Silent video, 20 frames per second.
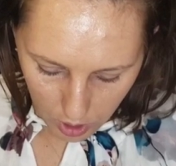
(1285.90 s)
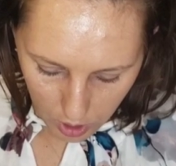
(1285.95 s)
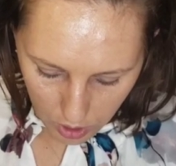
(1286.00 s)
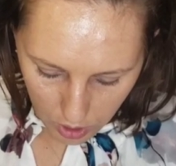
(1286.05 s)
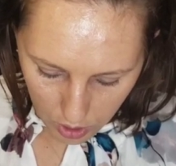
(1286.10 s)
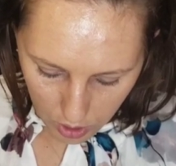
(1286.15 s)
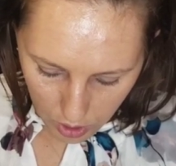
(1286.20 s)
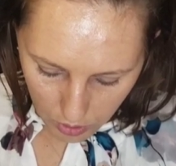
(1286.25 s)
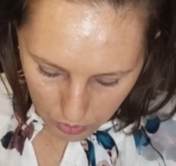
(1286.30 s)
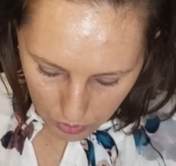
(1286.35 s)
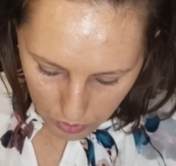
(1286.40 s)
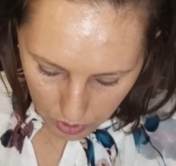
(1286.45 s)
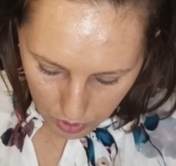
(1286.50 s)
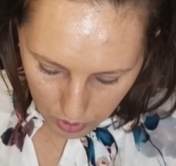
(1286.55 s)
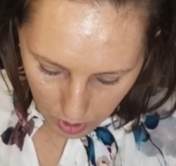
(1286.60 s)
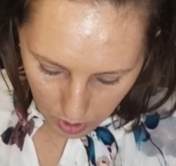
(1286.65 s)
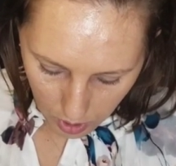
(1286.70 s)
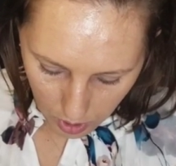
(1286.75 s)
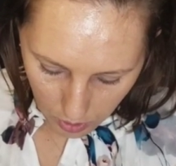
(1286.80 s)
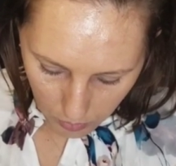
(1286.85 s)
Note,
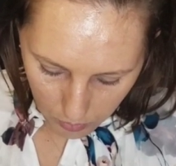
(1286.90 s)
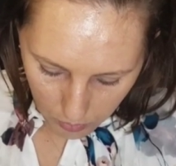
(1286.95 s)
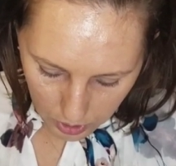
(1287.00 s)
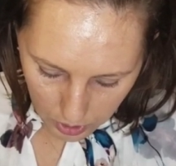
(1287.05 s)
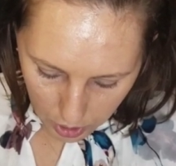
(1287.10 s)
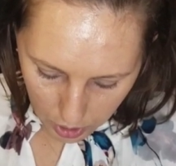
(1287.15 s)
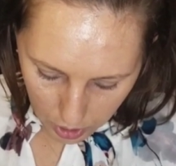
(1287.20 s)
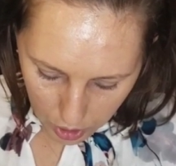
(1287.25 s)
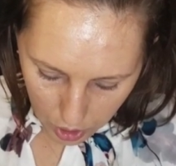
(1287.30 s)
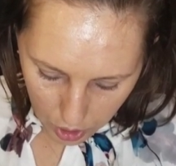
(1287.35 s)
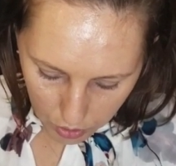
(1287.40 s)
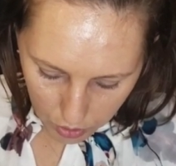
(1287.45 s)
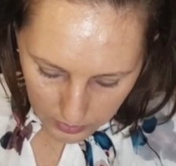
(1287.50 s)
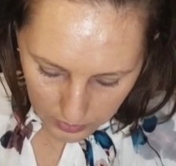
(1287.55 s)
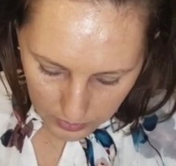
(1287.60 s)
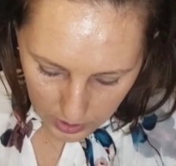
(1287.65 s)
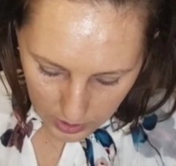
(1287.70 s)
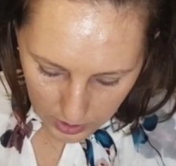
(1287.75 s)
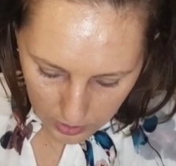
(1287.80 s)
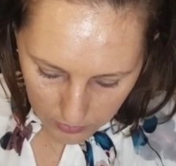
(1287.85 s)
when the control
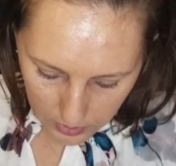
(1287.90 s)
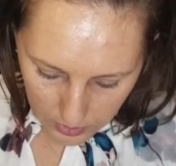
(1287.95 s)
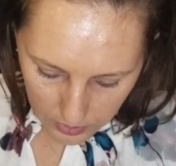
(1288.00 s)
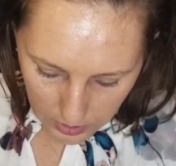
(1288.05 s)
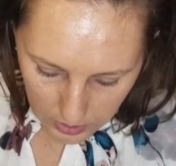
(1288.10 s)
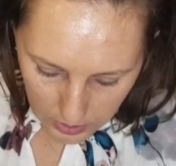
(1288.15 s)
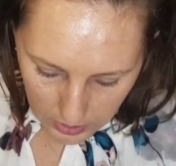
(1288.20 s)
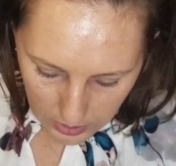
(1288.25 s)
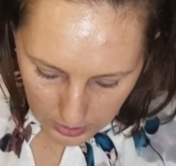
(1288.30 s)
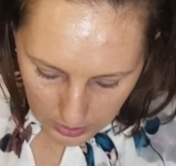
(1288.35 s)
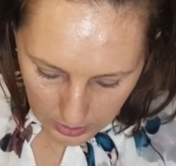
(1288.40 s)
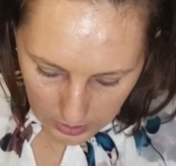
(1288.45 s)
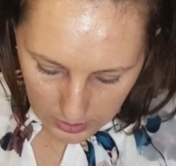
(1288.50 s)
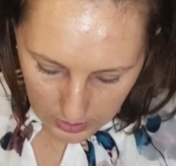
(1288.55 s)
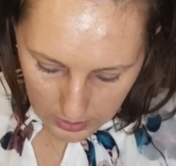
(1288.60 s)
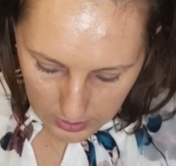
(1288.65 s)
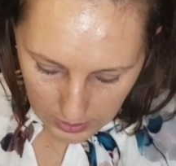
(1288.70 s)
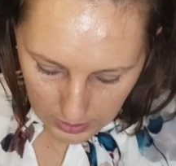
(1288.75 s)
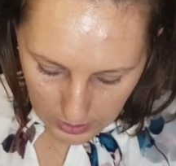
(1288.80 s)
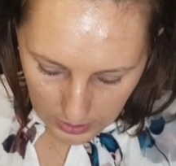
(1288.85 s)
valve
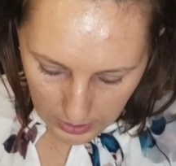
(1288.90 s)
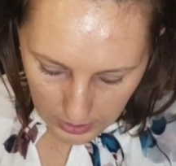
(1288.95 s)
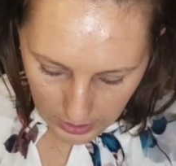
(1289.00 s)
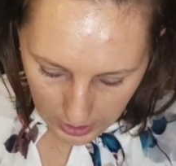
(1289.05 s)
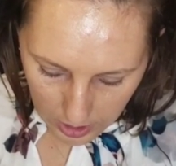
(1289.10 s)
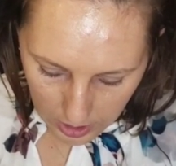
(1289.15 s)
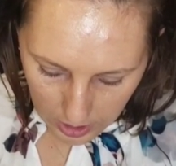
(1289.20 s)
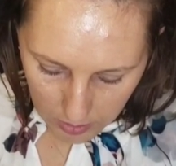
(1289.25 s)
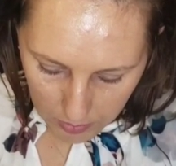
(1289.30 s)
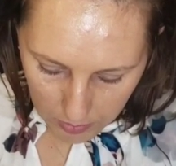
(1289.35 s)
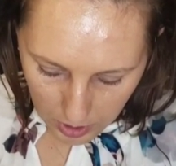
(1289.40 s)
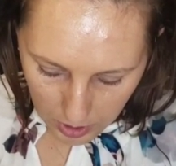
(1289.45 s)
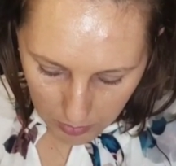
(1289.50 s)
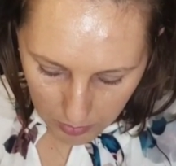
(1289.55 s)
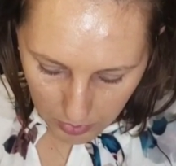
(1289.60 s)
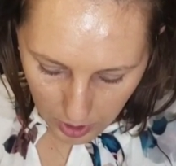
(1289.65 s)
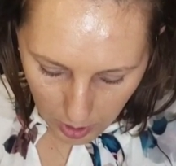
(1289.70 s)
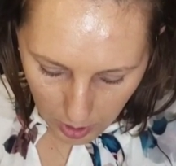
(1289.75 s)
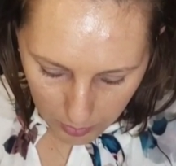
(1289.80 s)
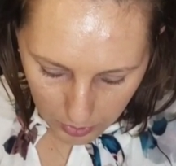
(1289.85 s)
is a hand
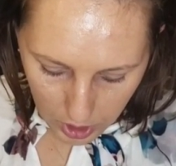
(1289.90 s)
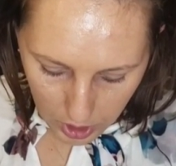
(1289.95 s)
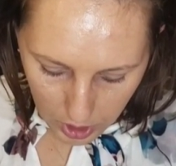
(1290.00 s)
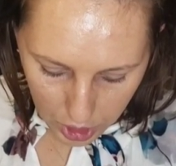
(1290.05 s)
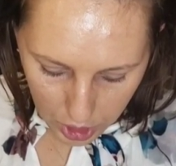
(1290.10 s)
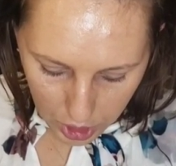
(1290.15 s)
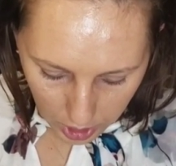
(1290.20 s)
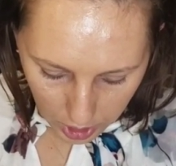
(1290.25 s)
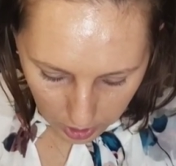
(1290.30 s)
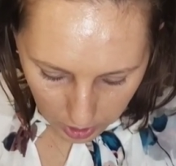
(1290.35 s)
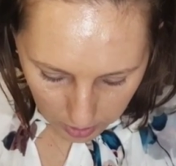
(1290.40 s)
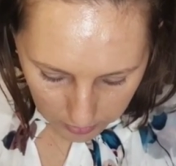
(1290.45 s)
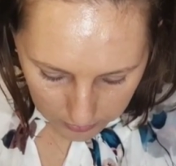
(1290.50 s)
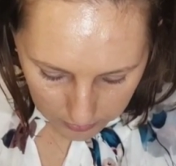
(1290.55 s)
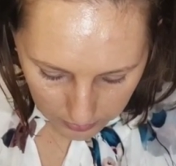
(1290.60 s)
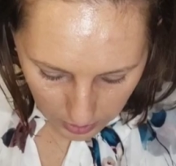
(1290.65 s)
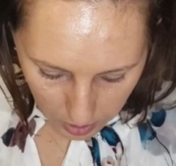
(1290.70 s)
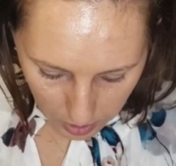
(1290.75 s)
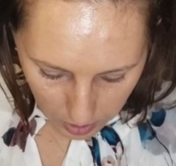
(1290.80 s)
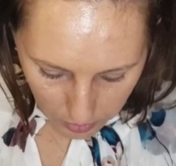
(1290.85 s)
pump operated shutoff
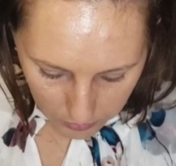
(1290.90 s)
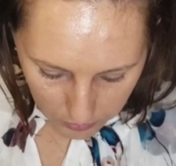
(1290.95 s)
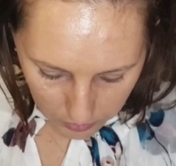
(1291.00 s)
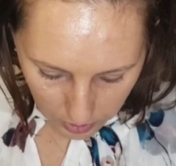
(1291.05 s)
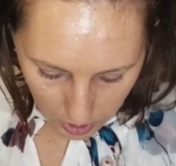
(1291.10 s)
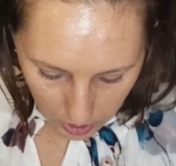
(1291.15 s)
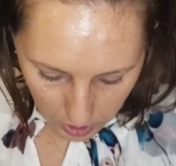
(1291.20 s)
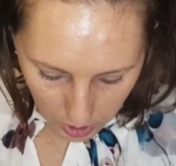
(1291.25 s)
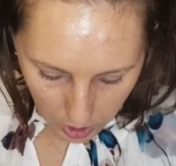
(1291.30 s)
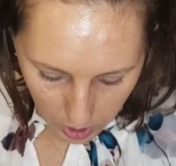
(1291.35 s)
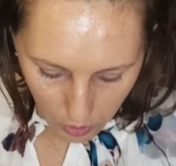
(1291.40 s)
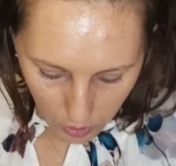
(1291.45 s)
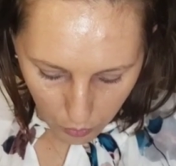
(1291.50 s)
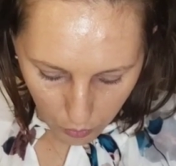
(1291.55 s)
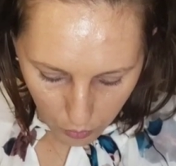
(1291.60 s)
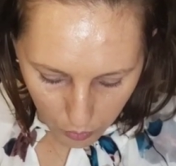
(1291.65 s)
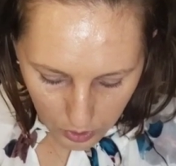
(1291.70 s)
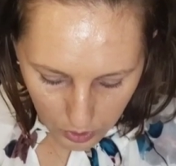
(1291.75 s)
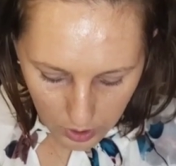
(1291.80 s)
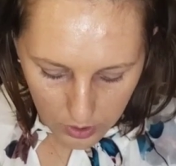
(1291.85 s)
valve
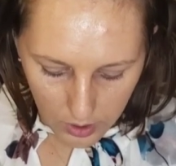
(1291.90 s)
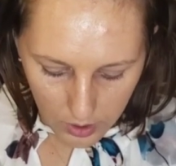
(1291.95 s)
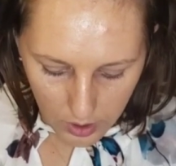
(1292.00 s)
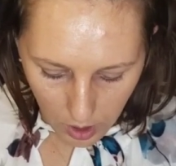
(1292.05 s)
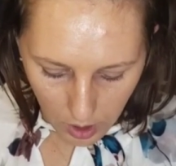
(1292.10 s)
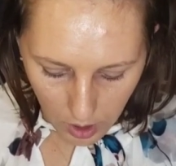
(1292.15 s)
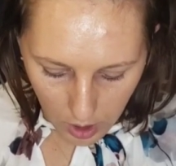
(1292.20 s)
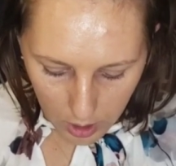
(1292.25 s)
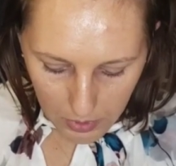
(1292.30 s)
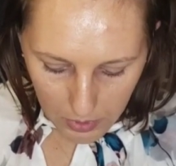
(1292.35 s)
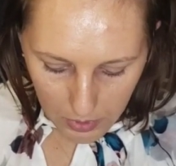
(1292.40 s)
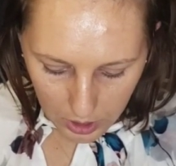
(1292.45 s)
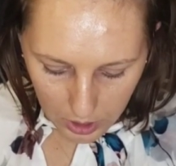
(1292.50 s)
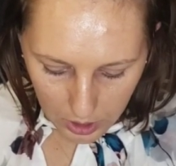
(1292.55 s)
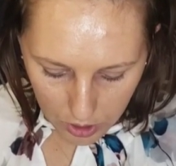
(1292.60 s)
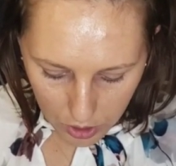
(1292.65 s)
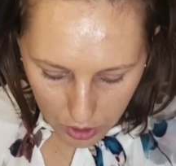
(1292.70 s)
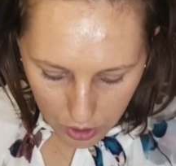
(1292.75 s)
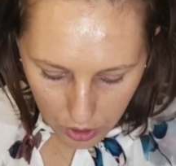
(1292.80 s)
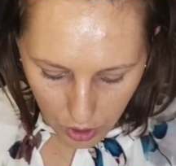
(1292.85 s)
with an
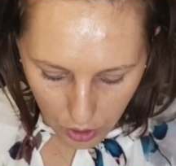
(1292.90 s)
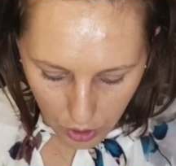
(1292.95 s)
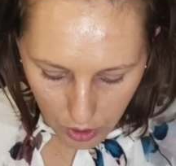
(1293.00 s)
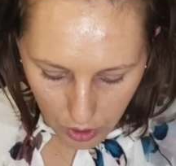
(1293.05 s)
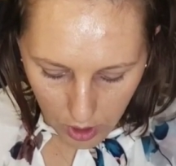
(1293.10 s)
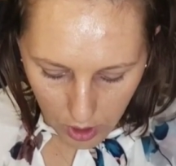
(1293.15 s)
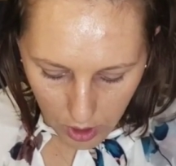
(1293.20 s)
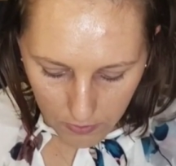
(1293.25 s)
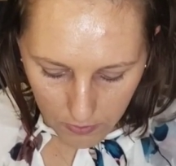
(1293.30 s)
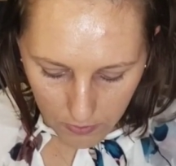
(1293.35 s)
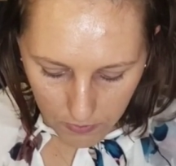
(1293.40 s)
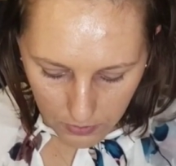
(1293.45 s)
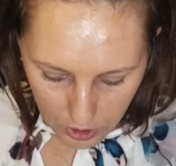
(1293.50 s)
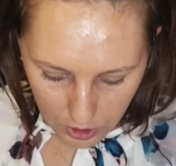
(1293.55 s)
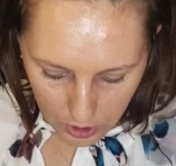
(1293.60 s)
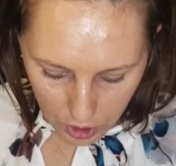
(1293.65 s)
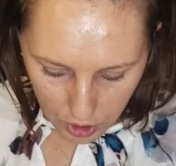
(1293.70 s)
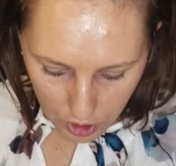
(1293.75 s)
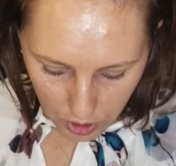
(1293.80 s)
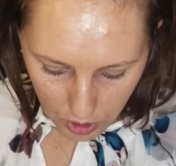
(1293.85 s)
automatic turn on
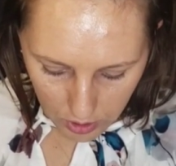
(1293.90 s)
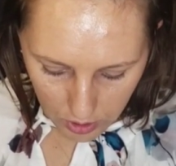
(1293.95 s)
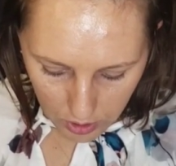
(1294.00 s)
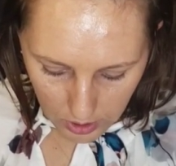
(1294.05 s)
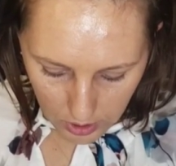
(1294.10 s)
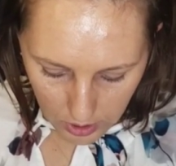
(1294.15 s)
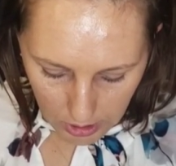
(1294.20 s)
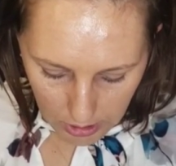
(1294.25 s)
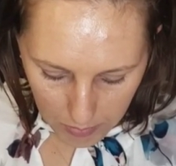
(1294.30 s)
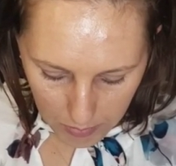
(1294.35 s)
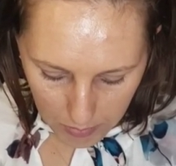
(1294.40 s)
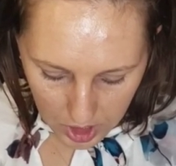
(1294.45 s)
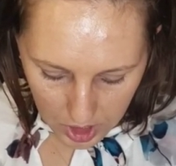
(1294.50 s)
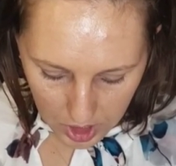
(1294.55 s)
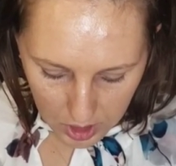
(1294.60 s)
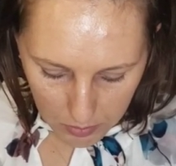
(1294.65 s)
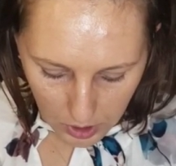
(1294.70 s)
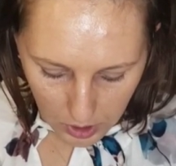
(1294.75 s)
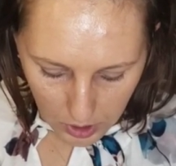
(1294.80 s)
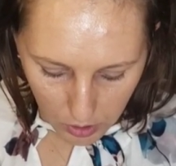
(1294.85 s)
feature, it
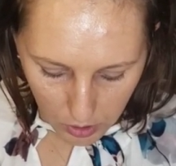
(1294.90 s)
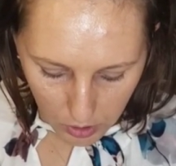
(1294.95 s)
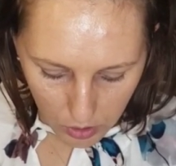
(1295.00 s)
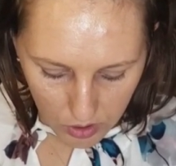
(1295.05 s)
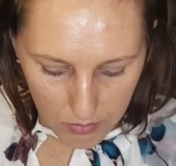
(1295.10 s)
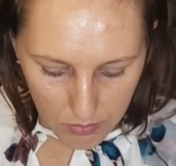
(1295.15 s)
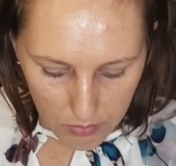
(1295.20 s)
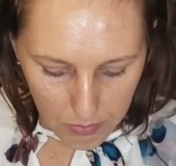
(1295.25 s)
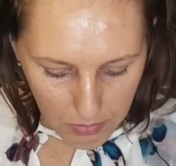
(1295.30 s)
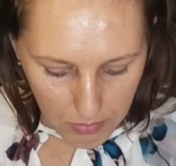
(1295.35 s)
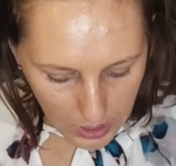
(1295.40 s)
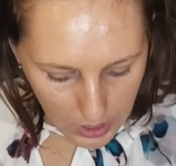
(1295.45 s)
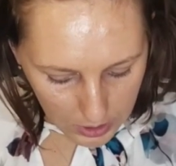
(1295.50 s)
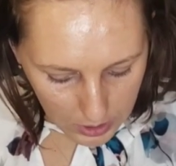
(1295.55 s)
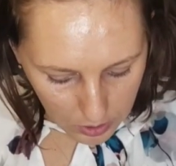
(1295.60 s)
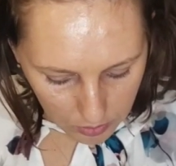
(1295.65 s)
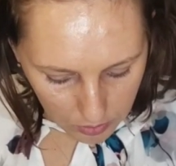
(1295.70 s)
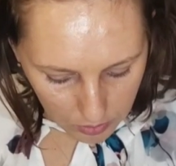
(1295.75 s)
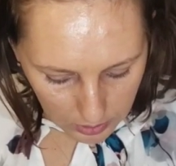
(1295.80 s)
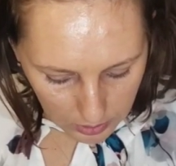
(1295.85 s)
must be closed
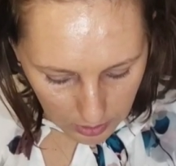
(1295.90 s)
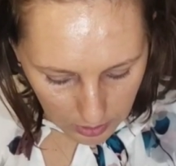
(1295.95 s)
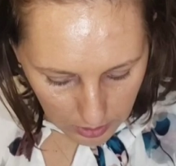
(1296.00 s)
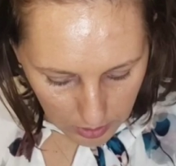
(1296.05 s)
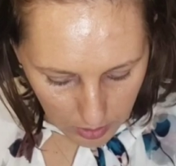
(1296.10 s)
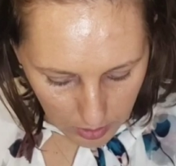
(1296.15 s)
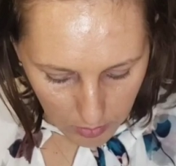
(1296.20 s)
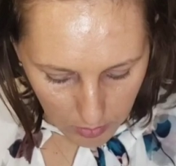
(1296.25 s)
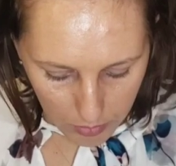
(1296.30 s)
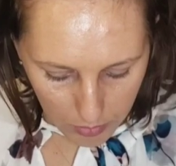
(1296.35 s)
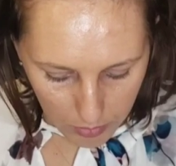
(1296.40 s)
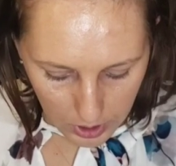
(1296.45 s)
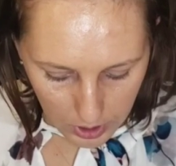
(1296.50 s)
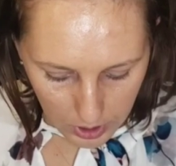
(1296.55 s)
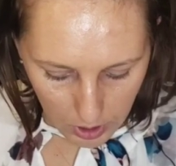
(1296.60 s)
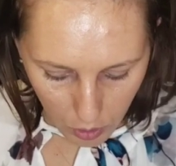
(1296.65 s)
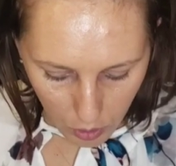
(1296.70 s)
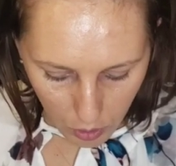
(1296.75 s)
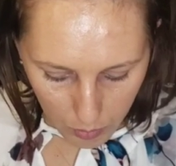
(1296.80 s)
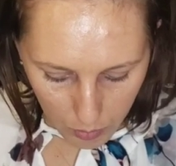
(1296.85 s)
manually, but
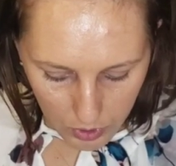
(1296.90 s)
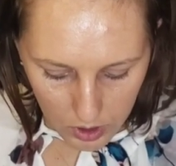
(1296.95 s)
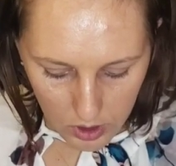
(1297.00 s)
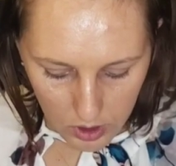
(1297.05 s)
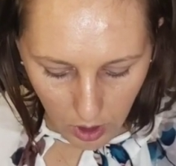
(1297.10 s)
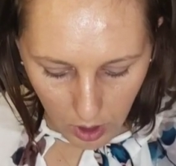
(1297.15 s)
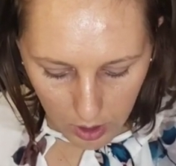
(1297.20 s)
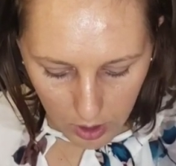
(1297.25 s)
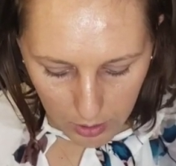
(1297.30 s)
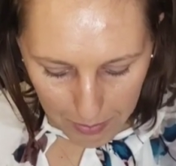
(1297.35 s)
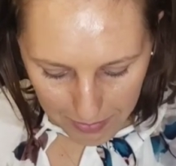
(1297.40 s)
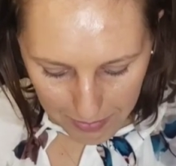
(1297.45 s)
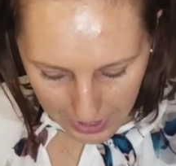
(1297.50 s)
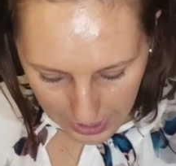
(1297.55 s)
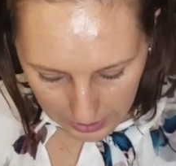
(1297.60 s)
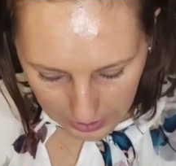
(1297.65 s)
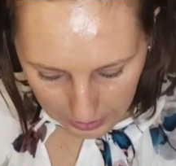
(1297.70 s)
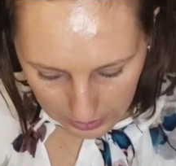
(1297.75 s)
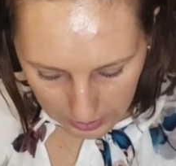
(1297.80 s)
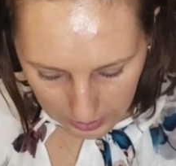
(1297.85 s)
it opens
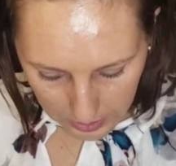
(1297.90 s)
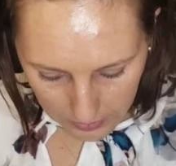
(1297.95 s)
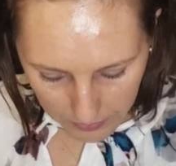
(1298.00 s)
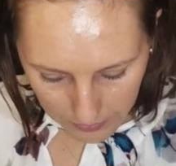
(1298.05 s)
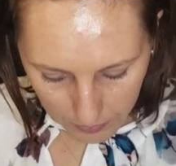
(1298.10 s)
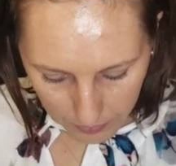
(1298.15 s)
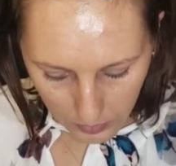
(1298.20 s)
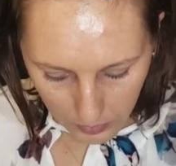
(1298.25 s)
automatically.